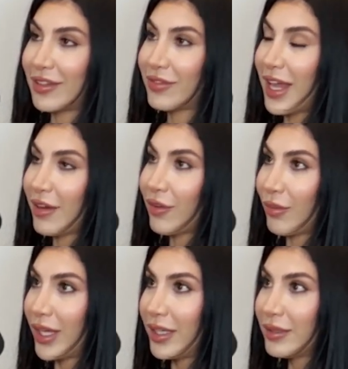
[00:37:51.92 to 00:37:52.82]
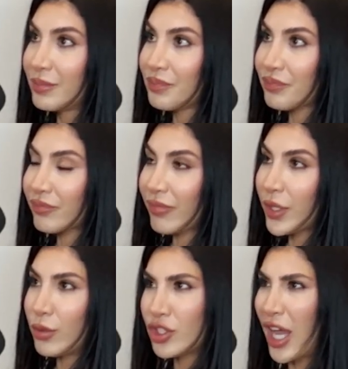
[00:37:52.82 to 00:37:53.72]
red flag for me.
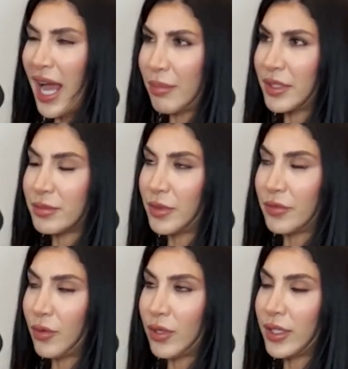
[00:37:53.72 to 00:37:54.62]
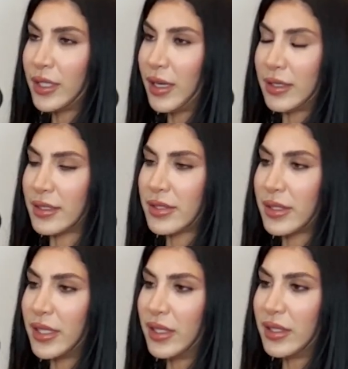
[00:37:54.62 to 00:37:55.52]
Which happened before,
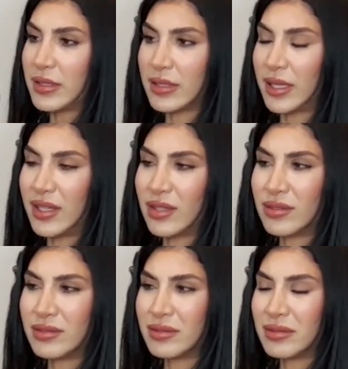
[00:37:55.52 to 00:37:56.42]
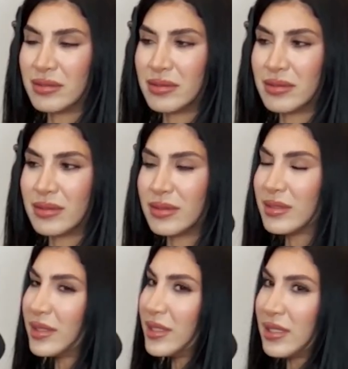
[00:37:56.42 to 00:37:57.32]
honestly. It's like, oh,
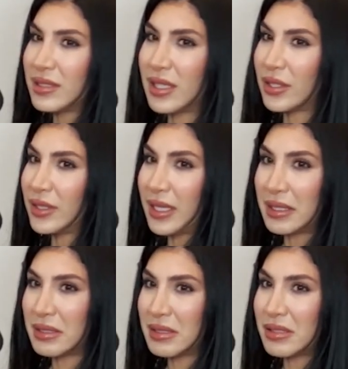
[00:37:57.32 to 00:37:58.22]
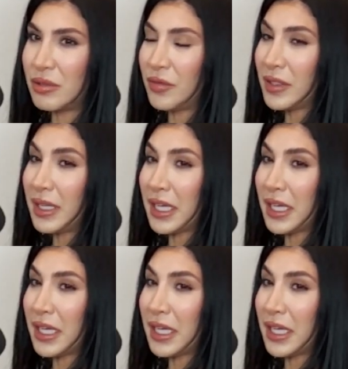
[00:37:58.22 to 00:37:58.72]
it's not nice. You feel like